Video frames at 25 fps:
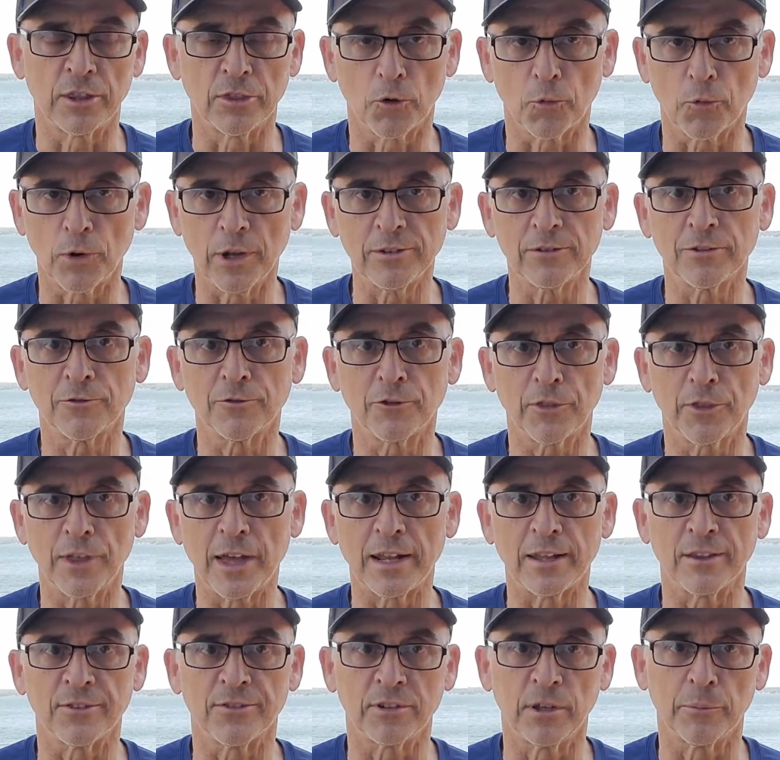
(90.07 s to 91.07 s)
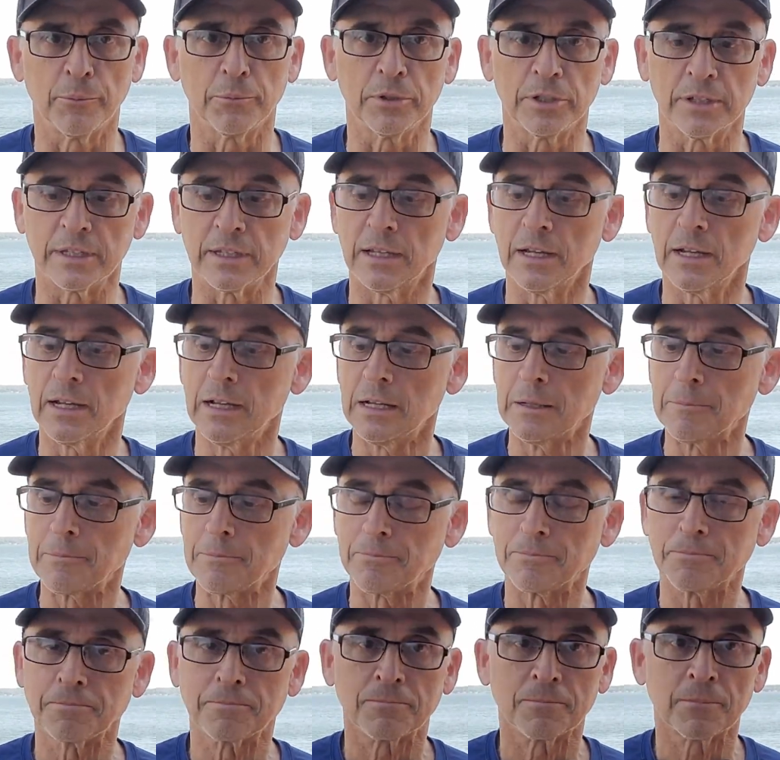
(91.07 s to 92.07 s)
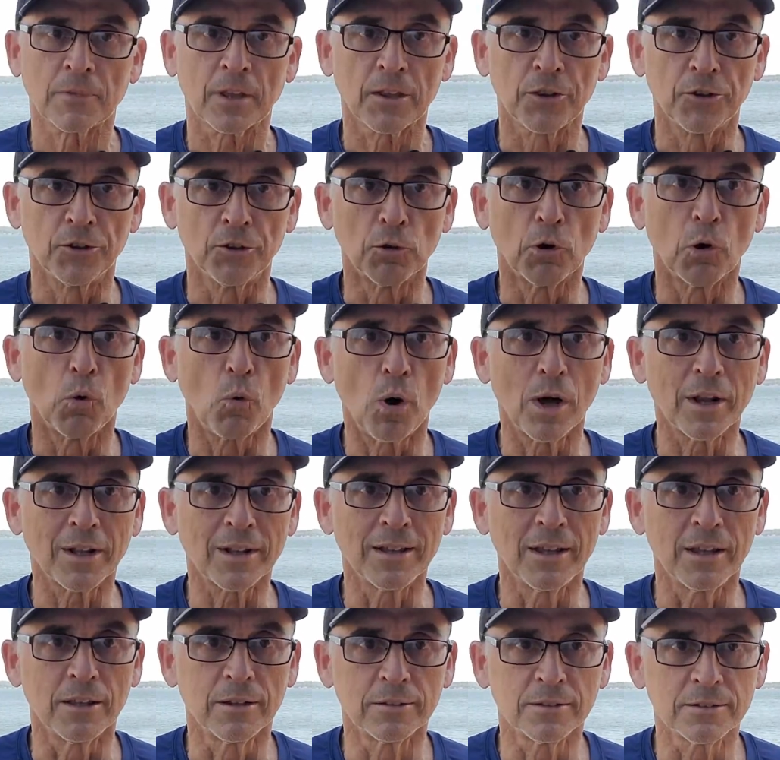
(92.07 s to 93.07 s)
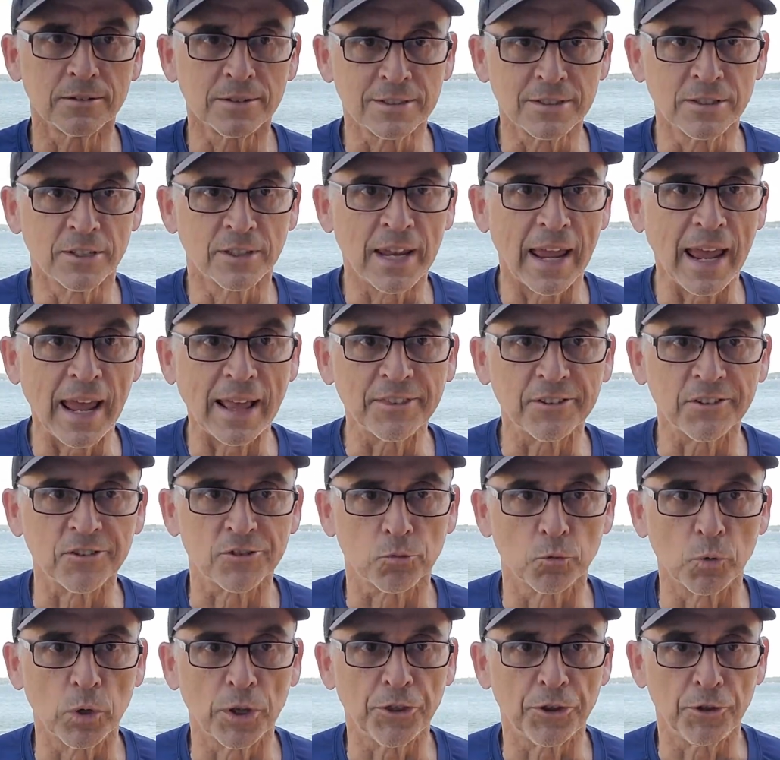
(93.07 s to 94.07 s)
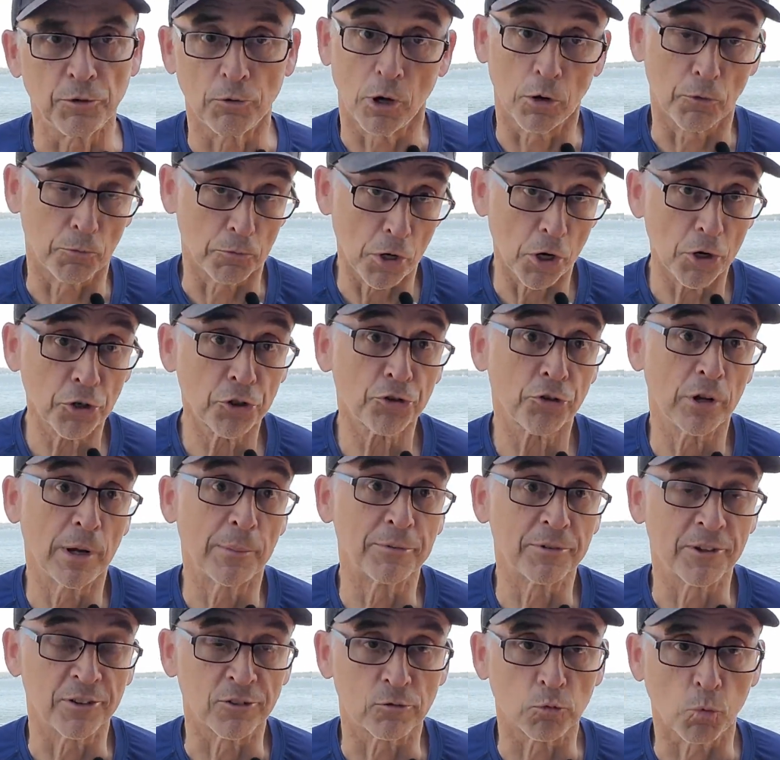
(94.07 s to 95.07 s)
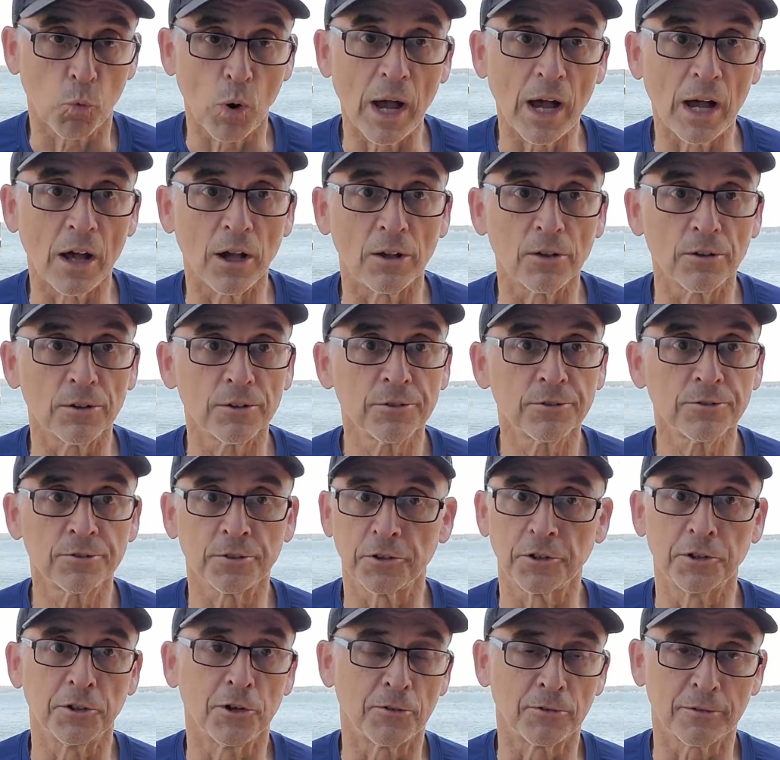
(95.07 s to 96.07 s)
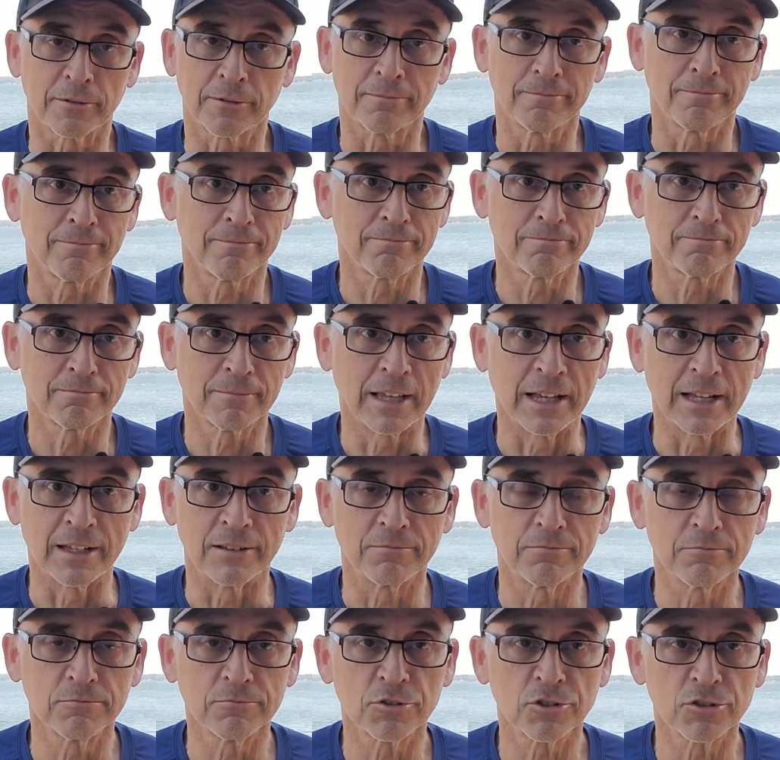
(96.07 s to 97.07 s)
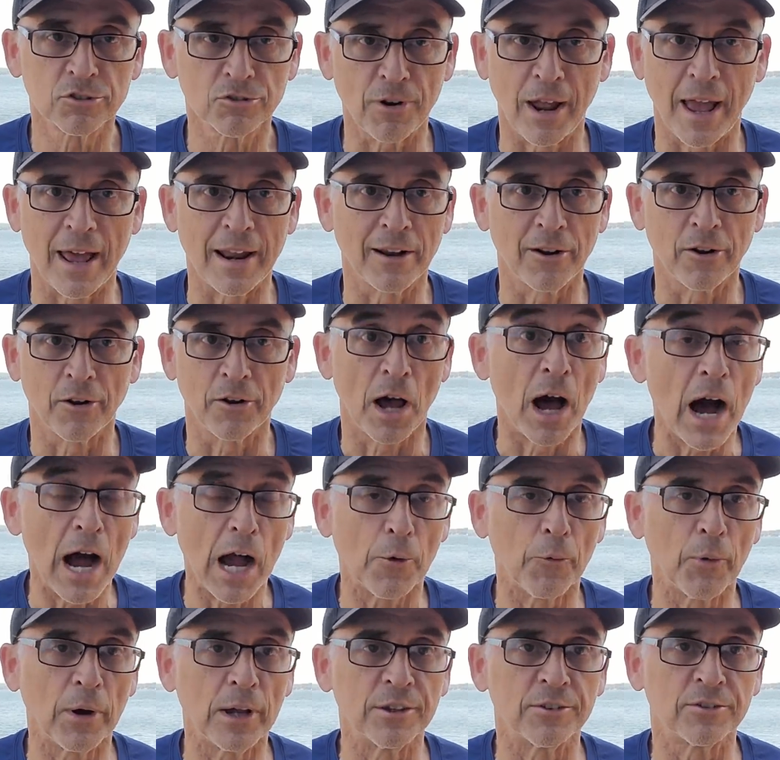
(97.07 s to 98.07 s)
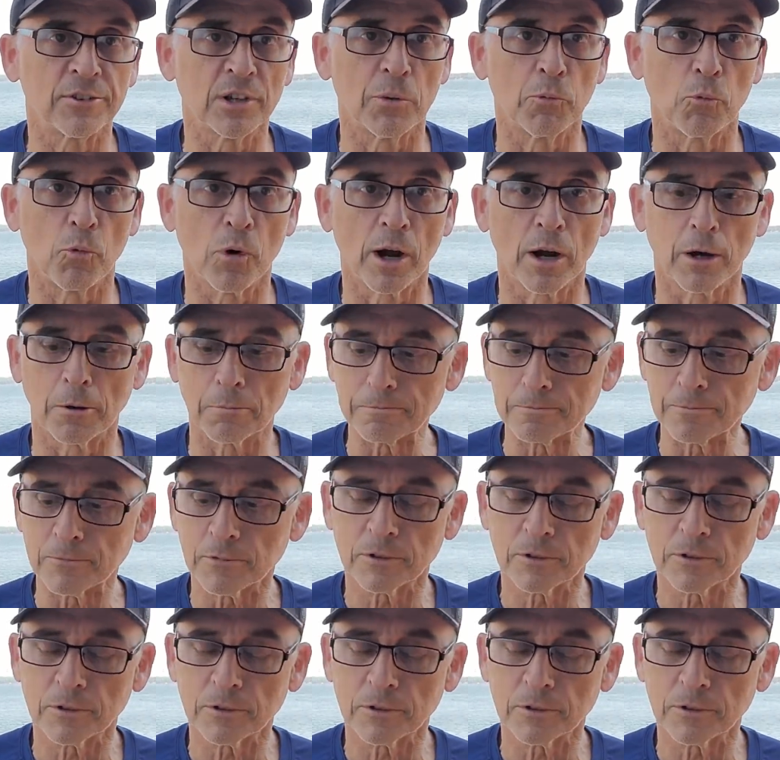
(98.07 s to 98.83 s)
And the reason for that is simply you'll want to take this with you on road trips as well, so you don't get stranded on a highway somewhere.